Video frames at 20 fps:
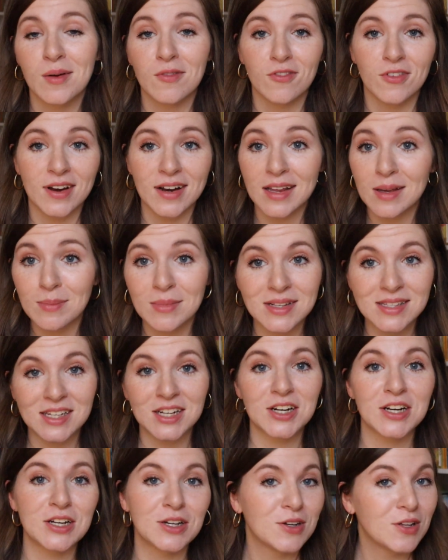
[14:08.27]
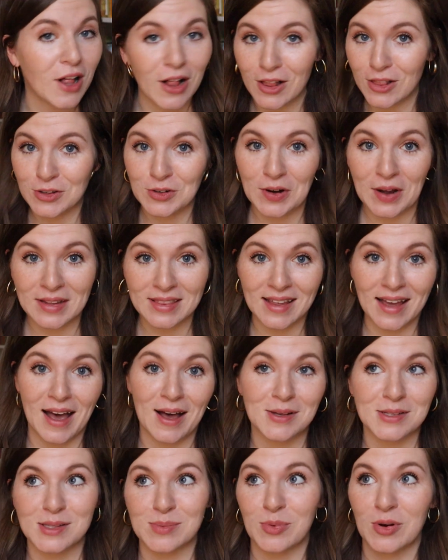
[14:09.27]
reading material all throughout the
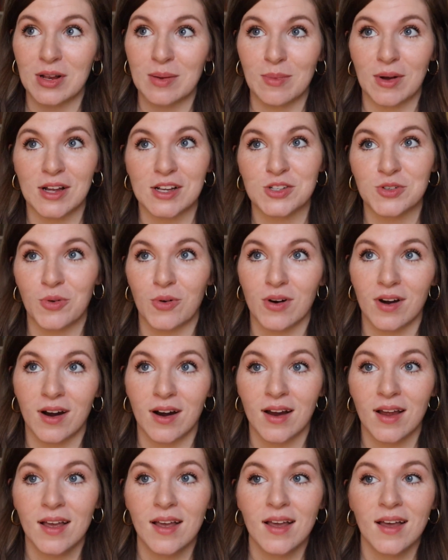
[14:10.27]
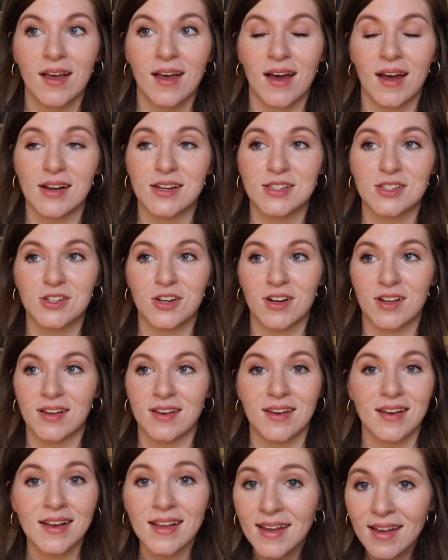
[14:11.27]
house pretty much, or I started
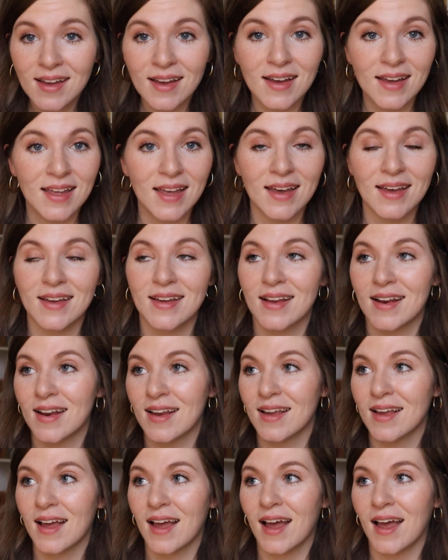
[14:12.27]
knitting again